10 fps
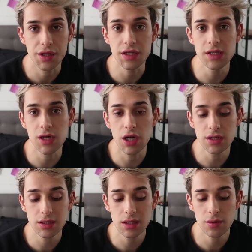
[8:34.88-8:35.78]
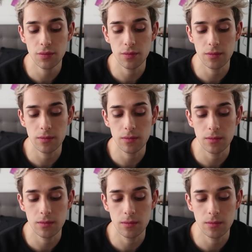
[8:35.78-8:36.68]
This is honestly,
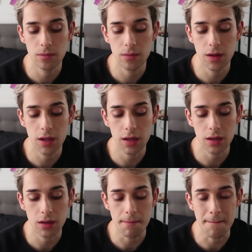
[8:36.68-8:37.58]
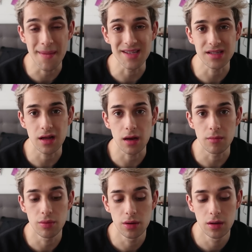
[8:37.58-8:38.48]
like, messed
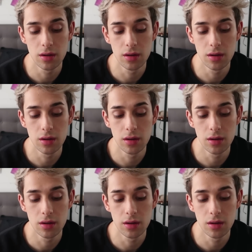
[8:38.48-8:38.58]
up.